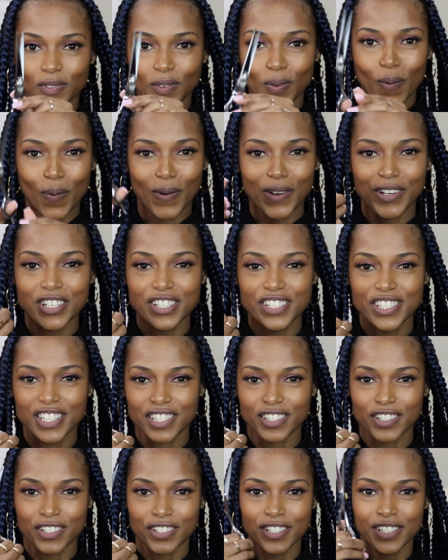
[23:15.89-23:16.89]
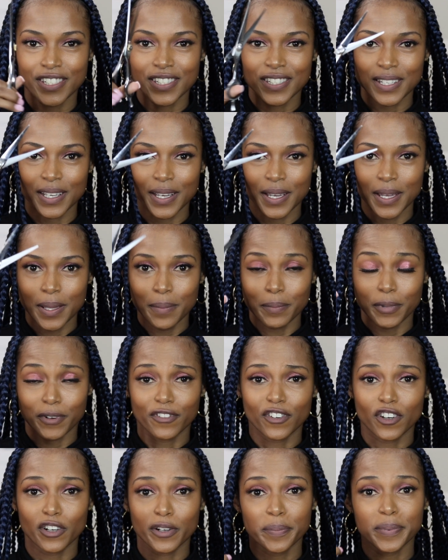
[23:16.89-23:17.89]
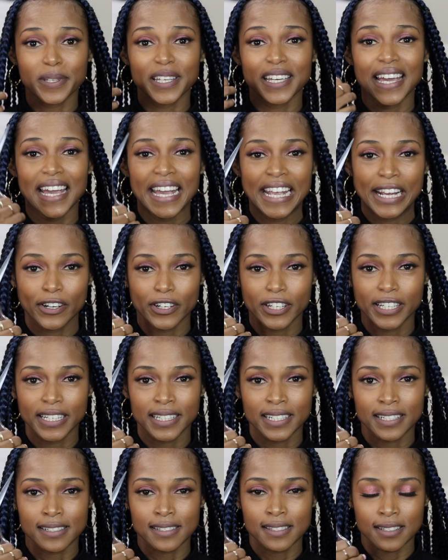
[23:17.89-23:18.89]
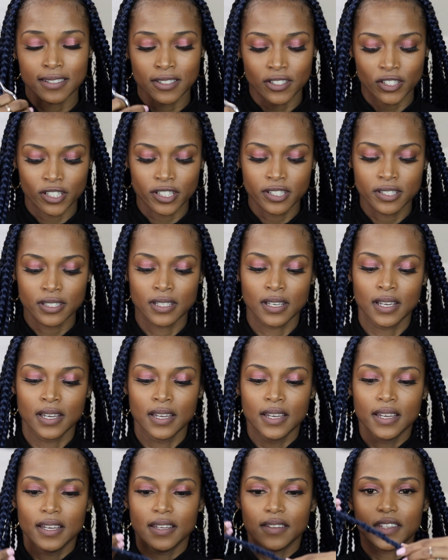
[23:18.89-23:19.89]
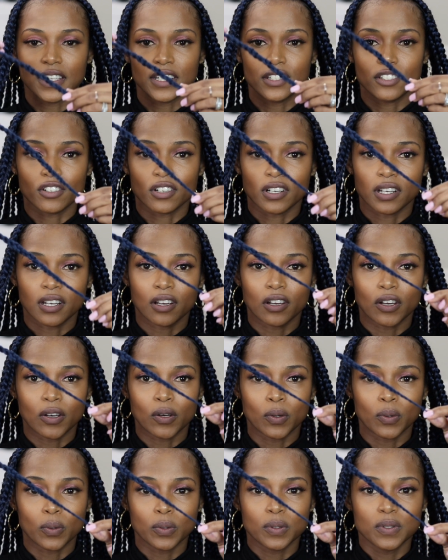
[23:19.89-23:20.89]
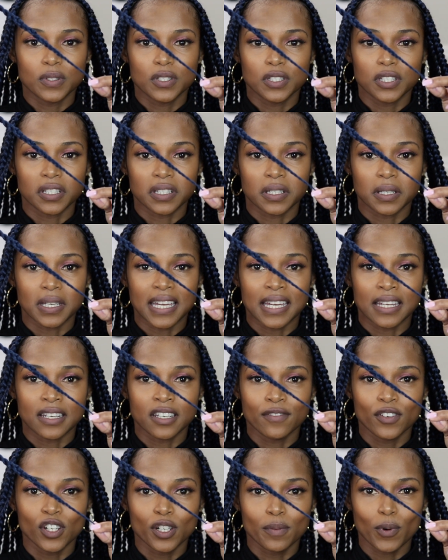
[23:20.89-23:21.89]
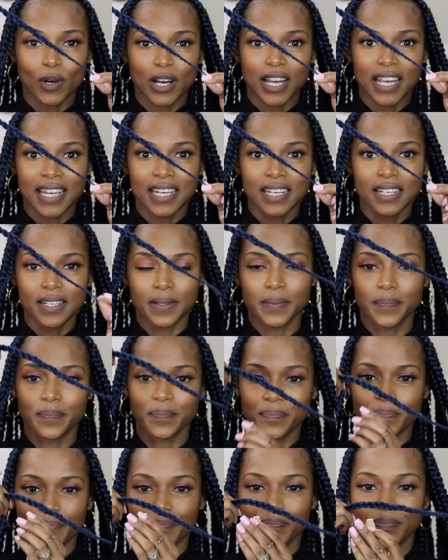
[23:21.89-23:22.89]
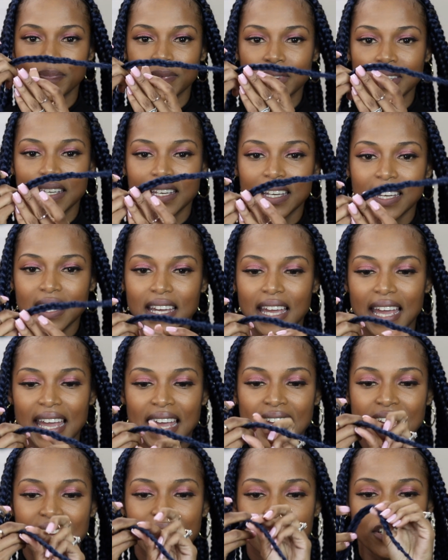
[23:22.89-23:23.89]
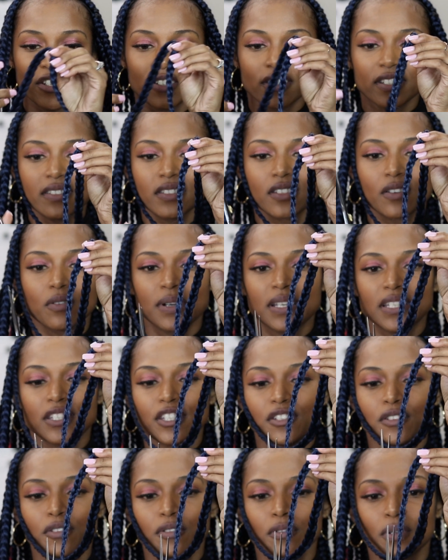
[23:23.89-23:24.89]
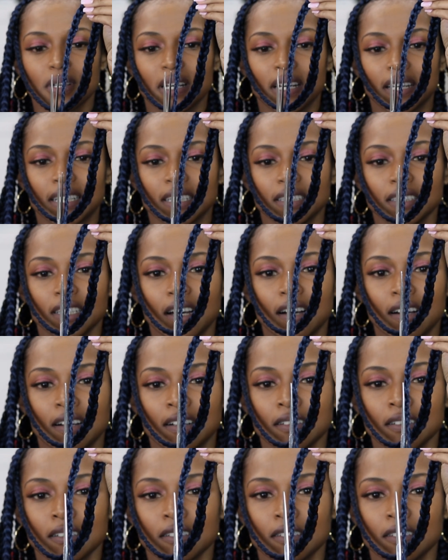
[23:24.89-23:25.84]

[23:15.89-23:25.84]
or your scissors, preferably hair cutting scissors. Then you're going to go to the end of your braid, and you're just going to cut along